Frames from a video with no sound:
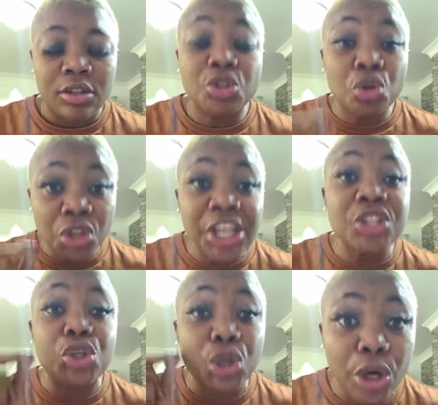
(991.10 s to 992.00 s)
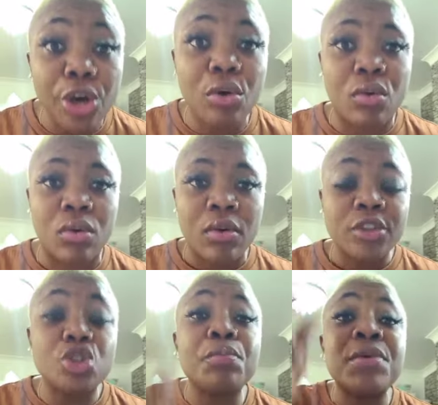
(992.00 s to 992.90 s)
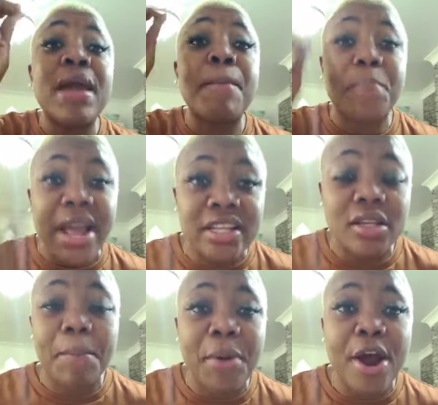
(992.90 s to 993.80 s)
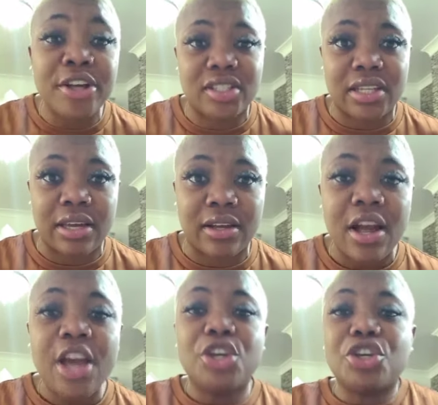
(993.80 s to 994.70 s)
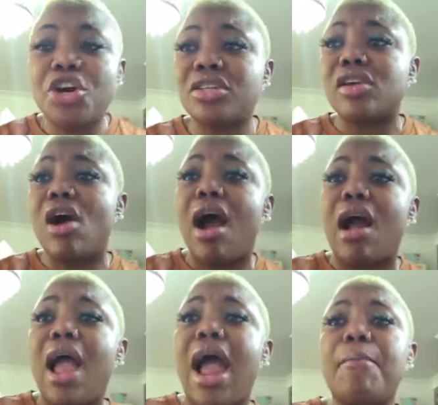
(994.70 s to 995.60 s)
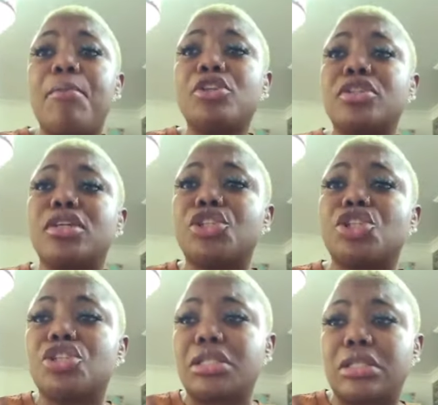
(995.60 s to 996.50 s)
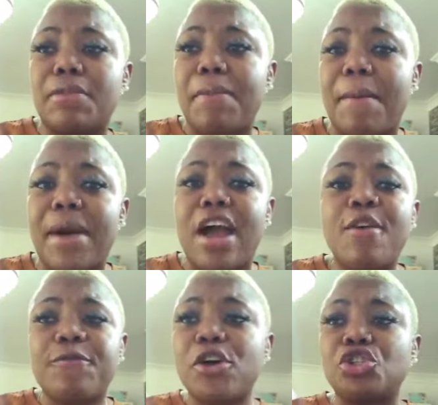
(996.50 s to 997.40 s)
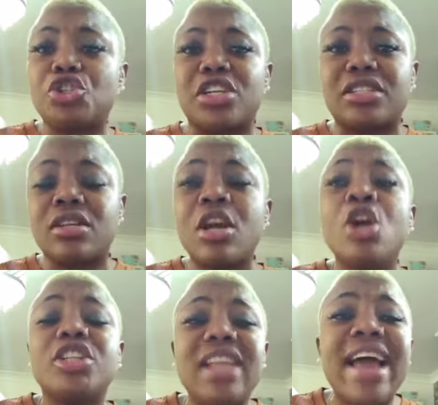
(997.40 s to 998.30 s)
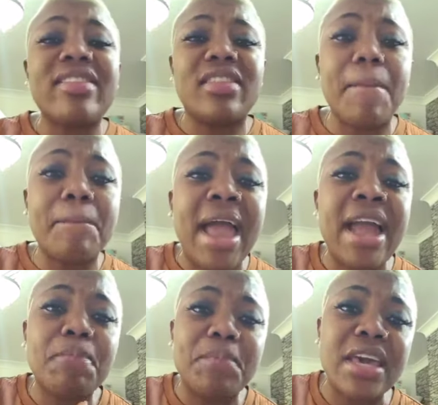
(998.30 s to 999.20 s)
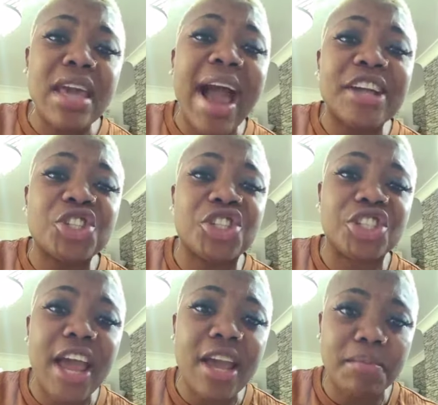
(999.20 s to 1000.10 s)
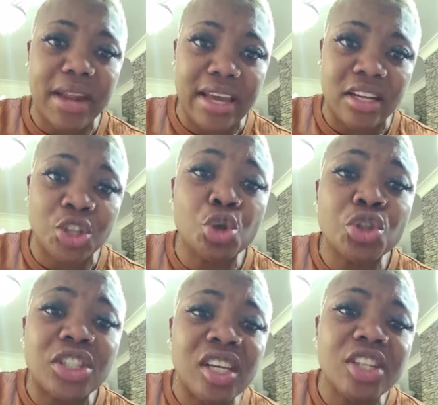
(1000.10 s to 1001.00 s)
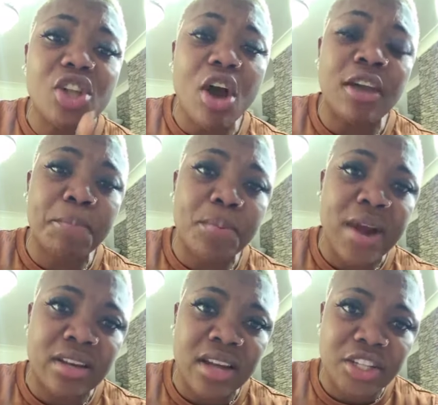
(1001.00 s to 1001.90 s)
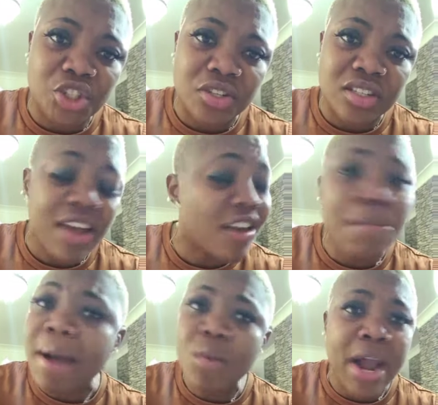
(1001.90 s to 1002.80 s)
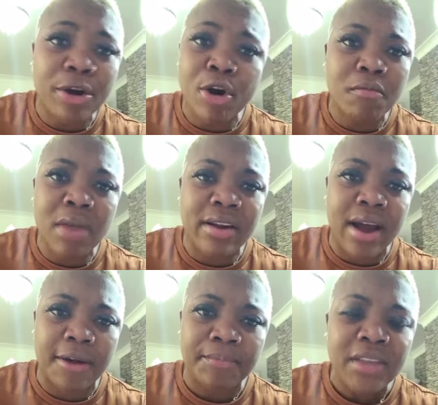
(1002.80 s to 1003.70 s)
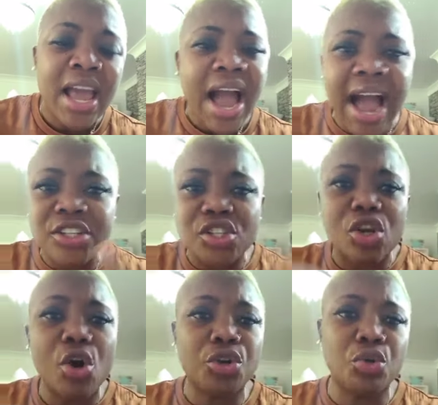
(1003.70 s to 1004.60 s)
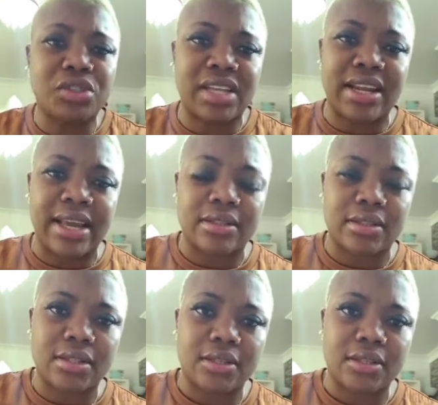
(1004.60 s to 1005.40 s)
You need you to be a better person. You know, say, oh, I bought 3 children, 3 papa, 4 children, 3. Let the man be ashamed, lady. You did not impregnate yourself. Imamwe Kogbera. And so you didn't.